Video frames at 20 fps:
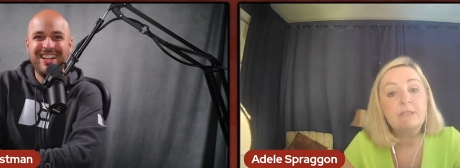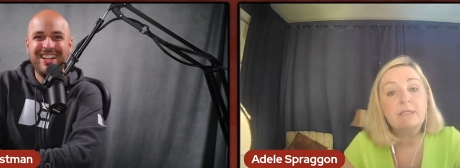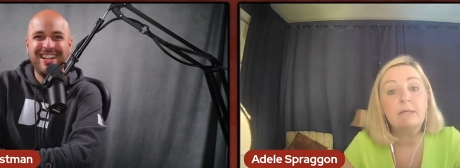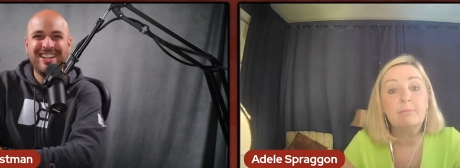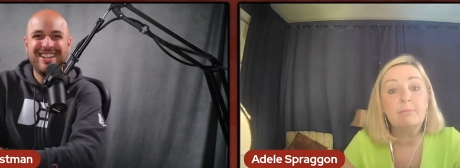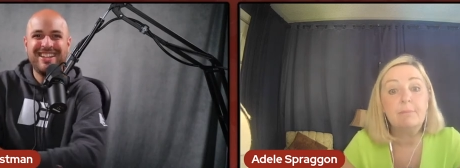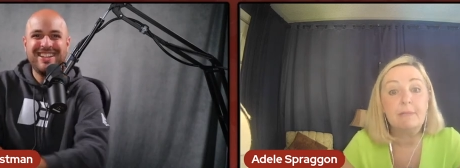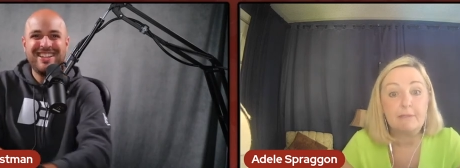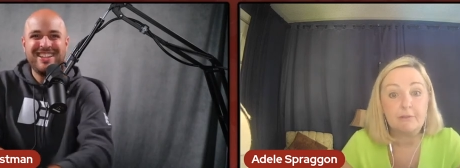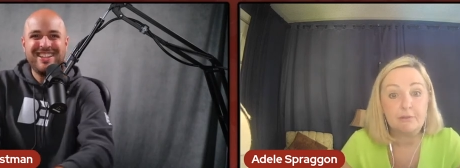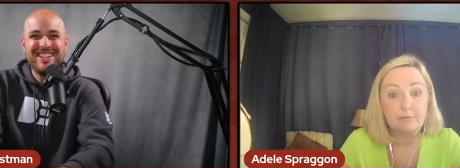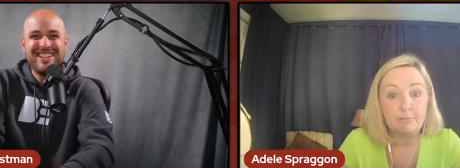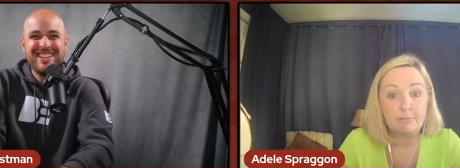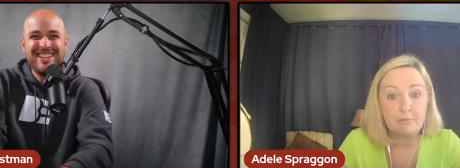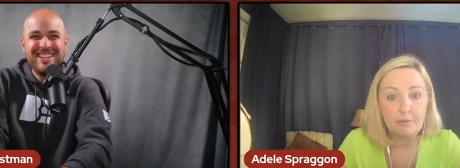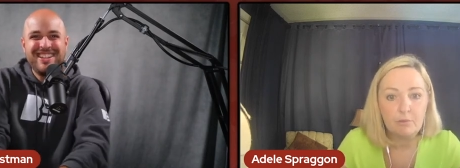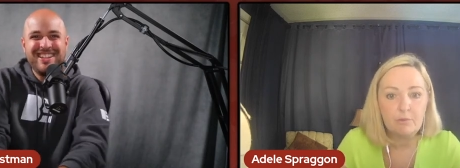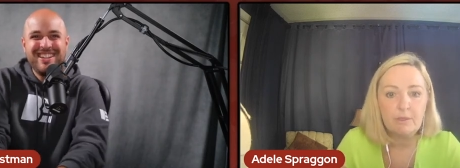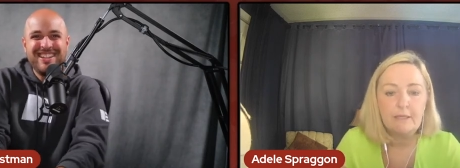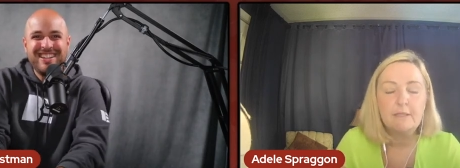Speaker 1: compare them.
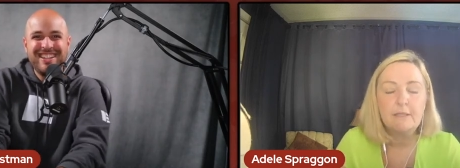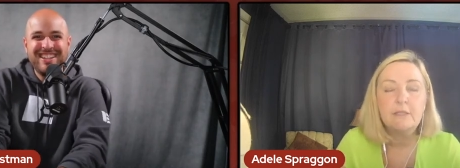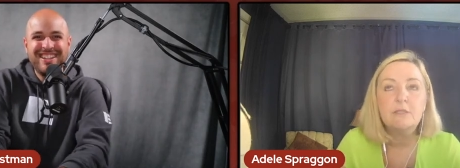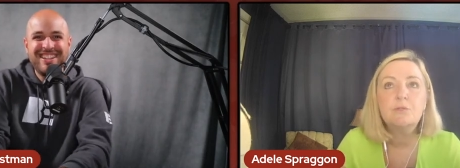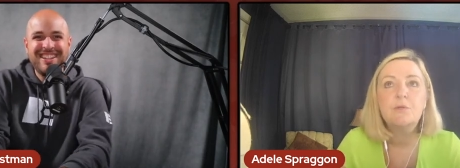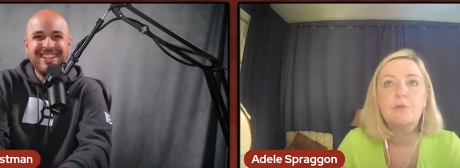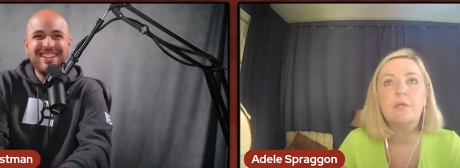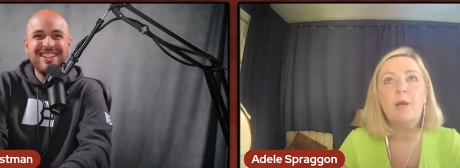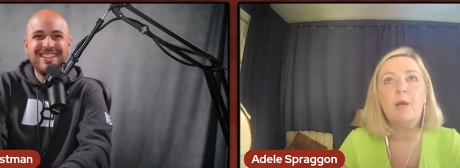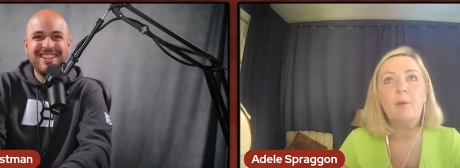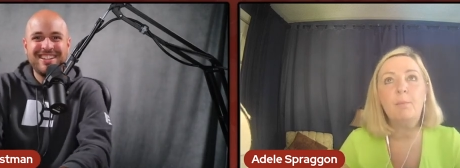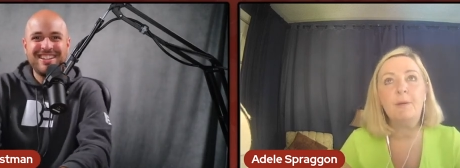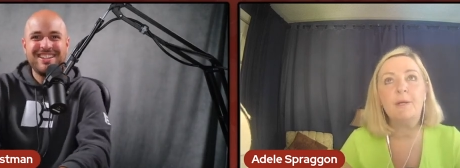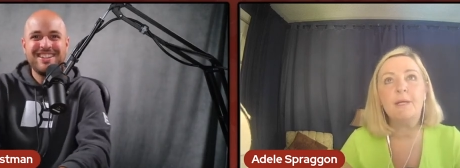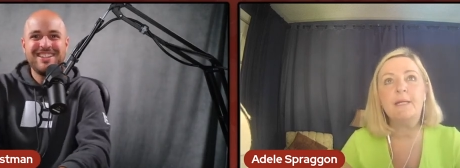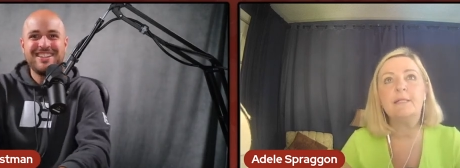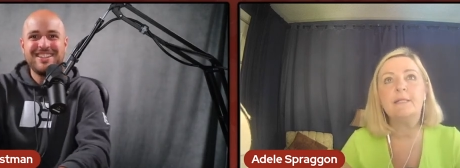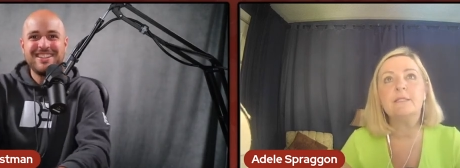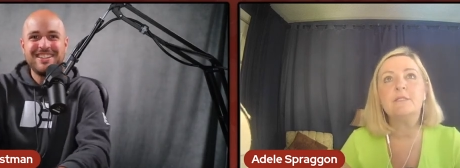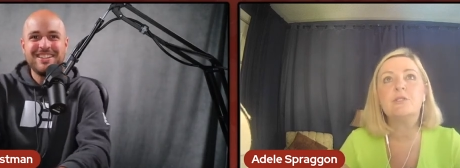Okay. So the
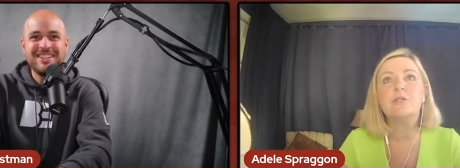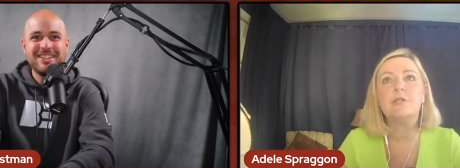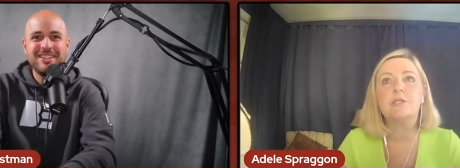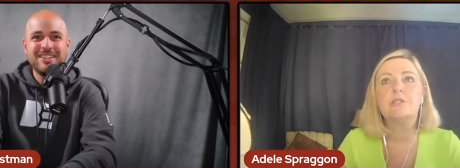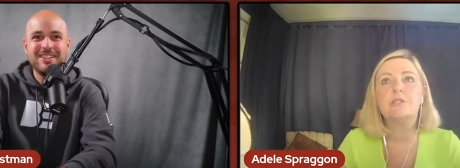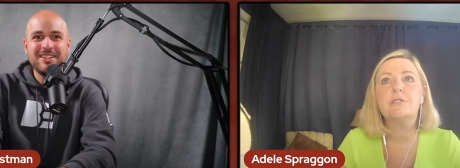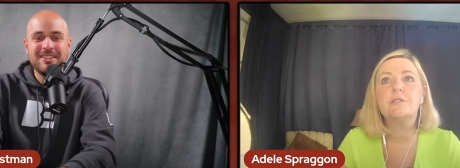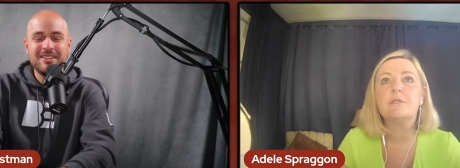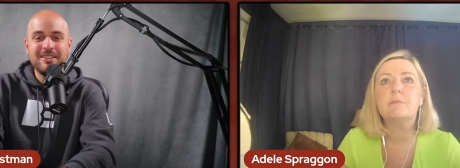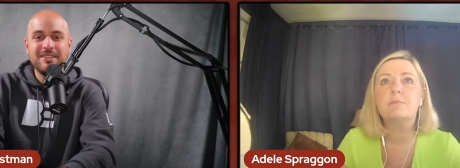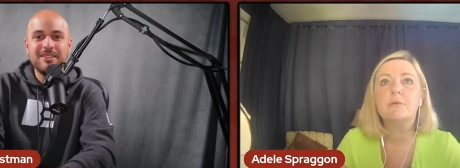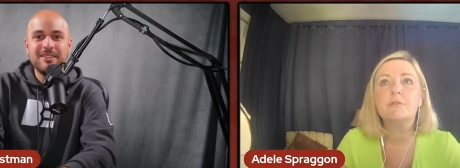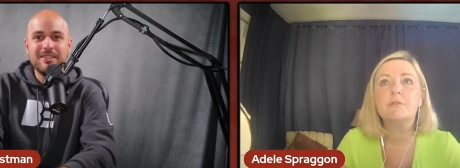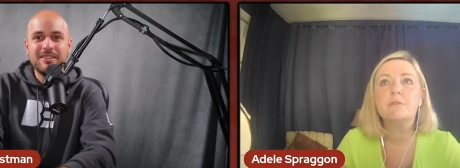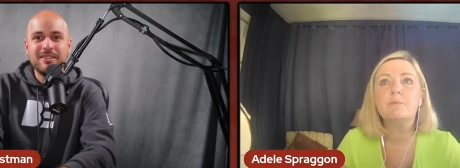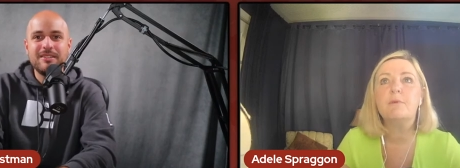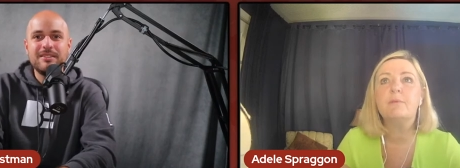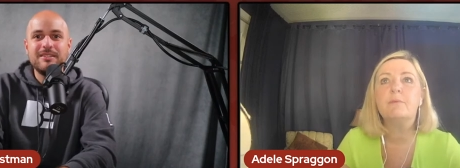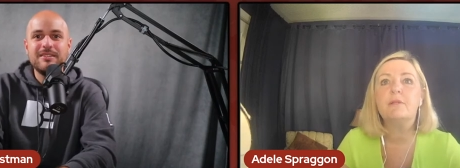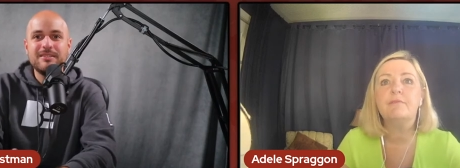operating instructions that
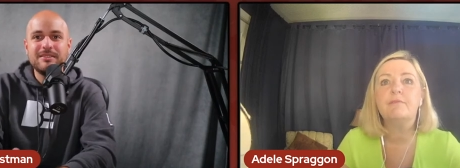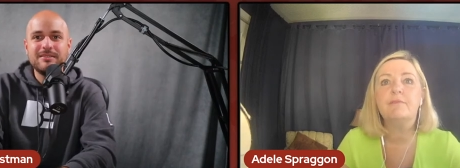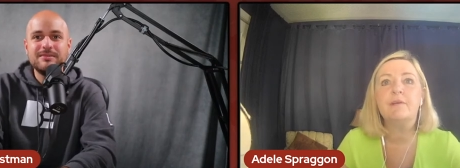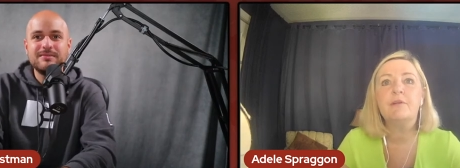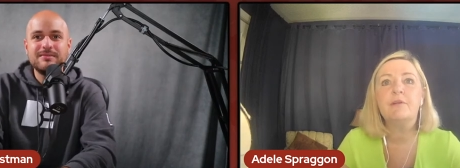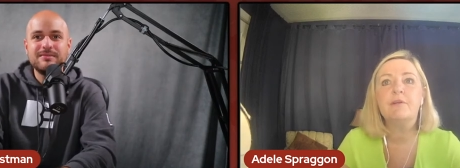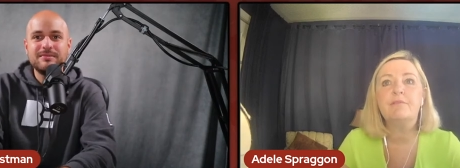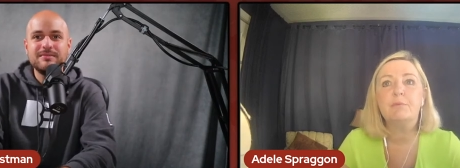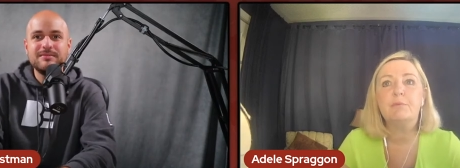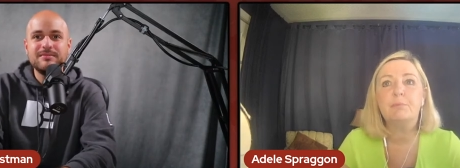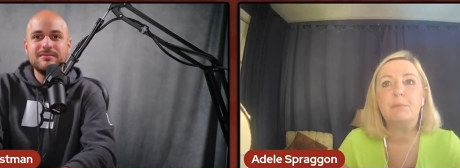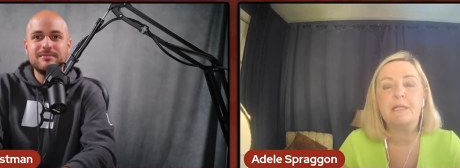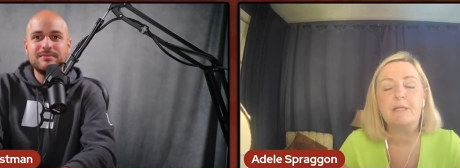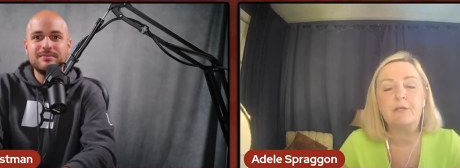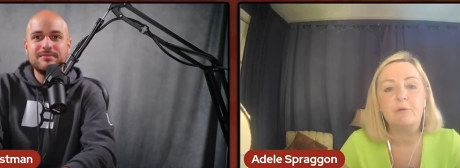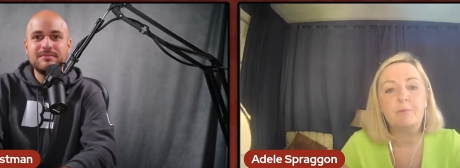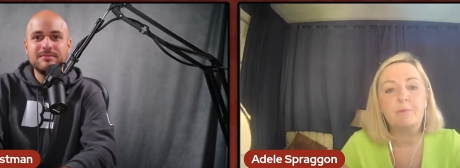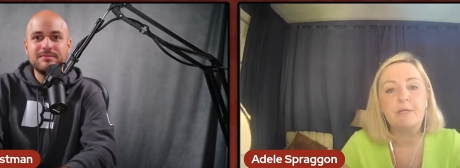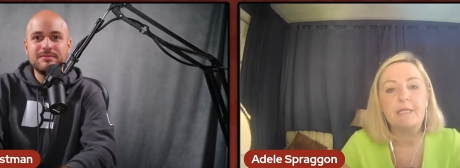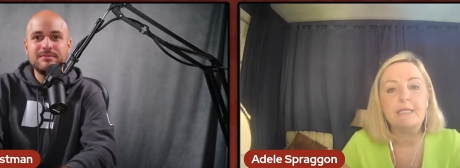most people are very
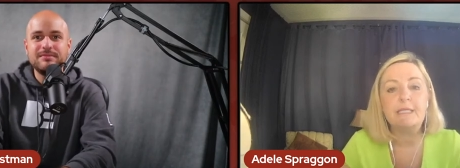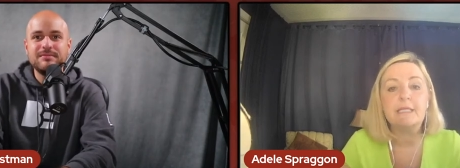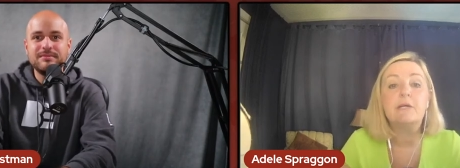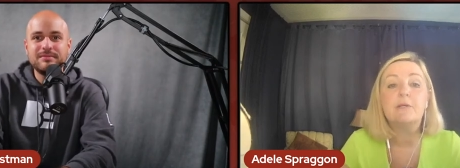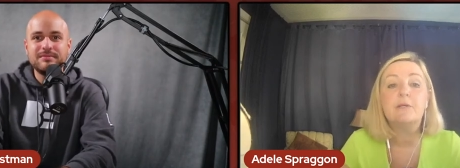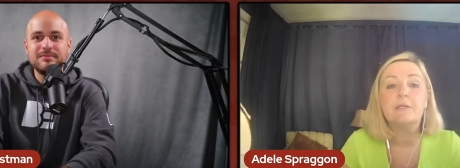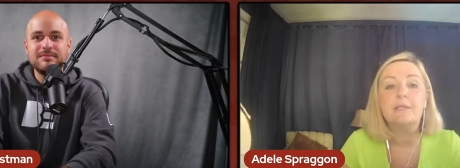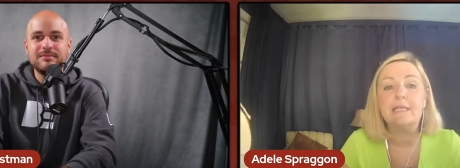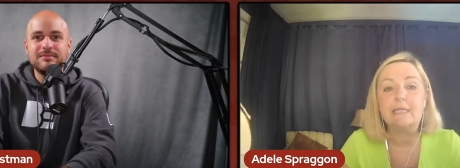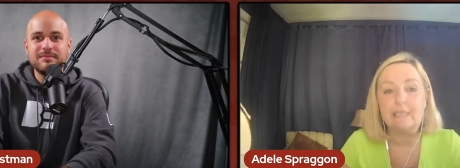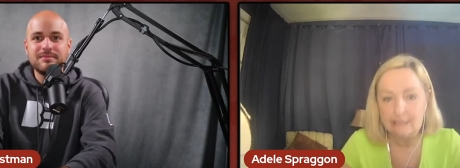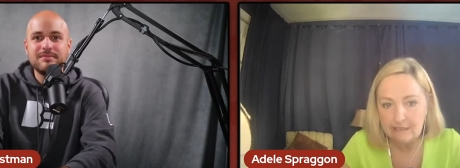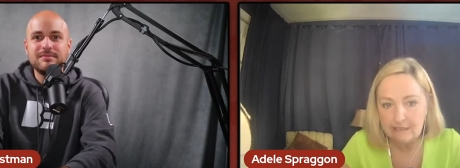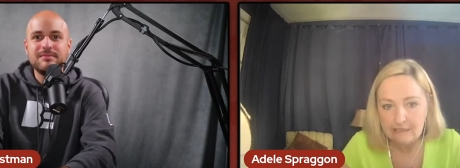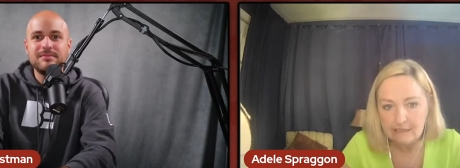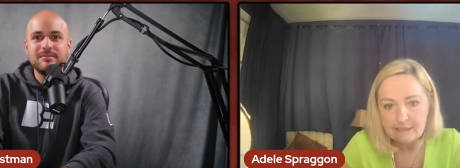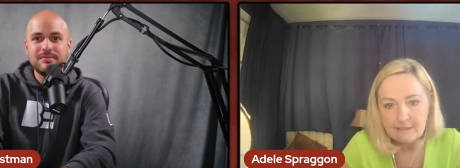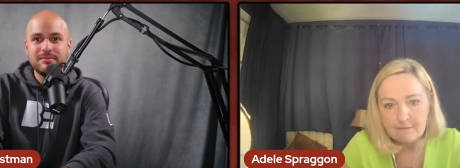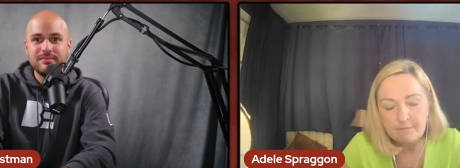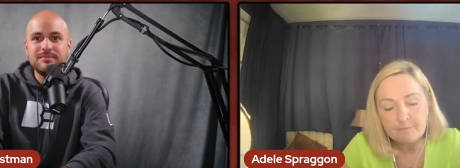familiar with are
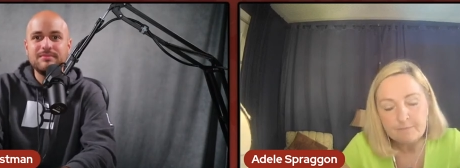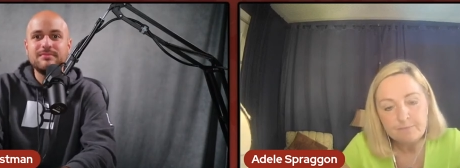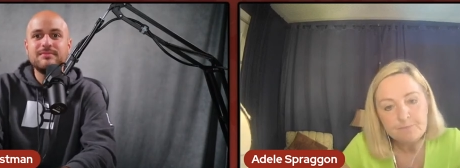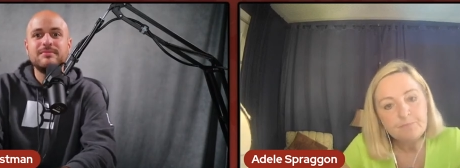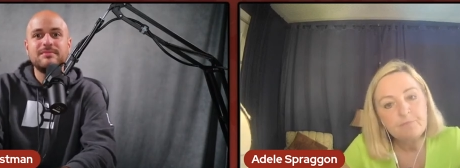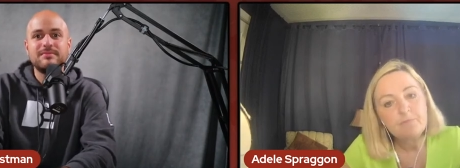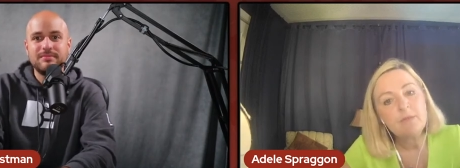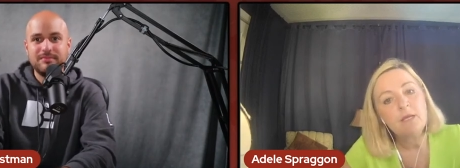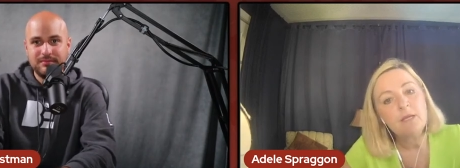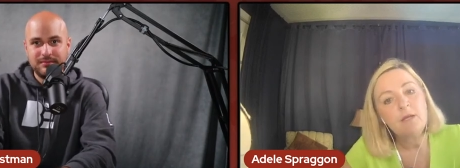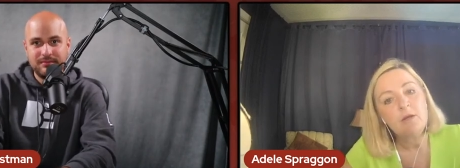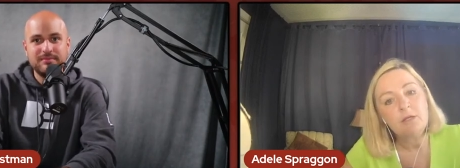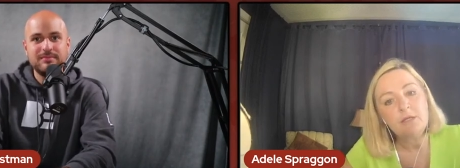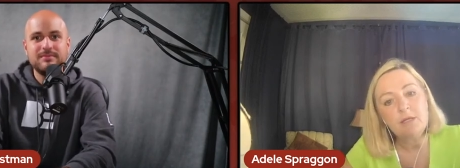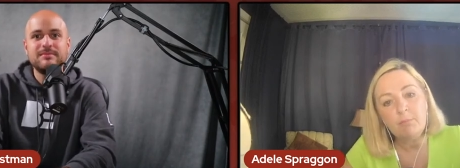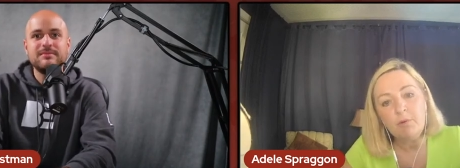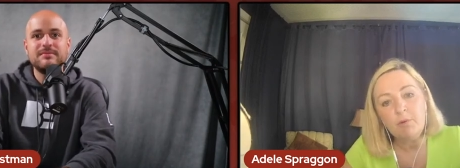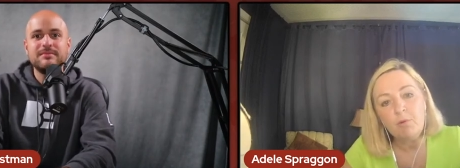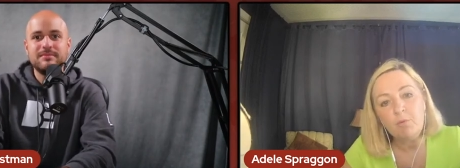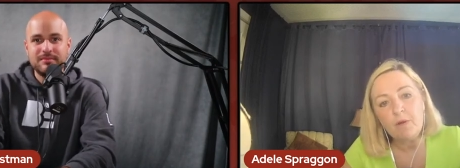these.
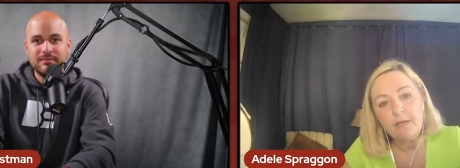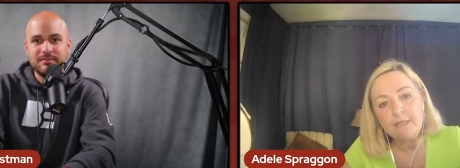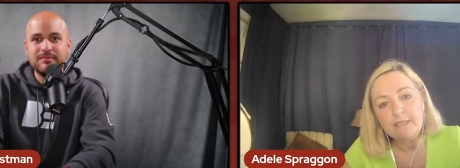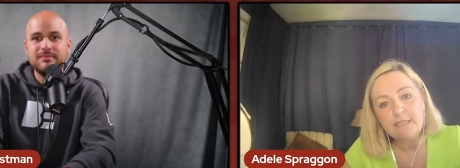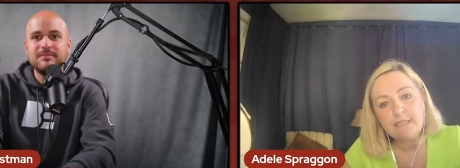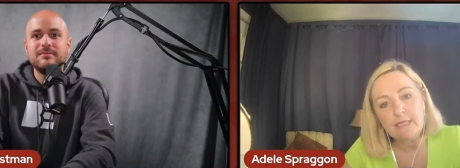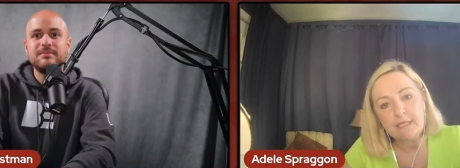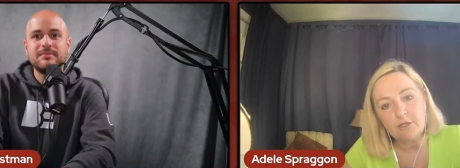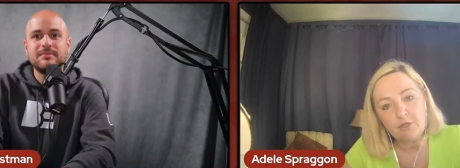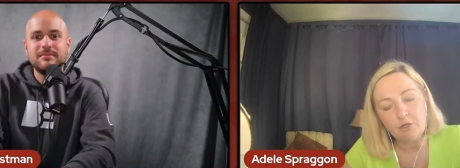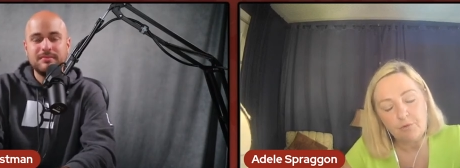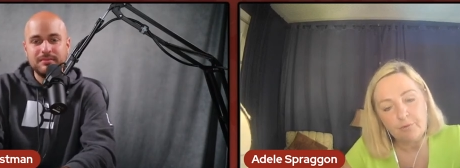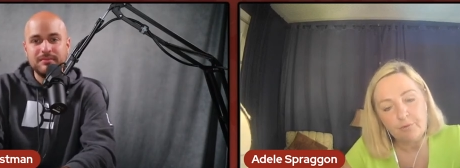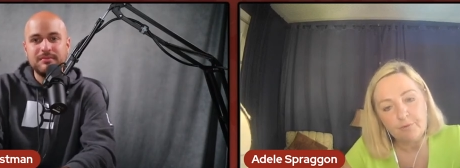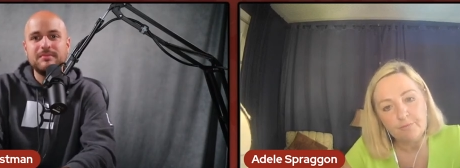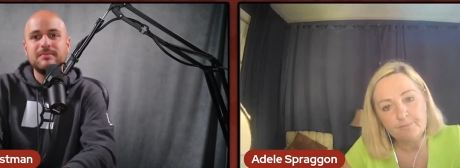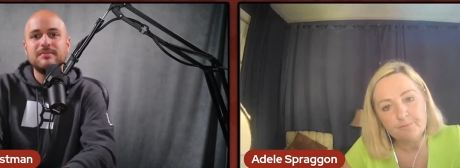Number one, set a goal.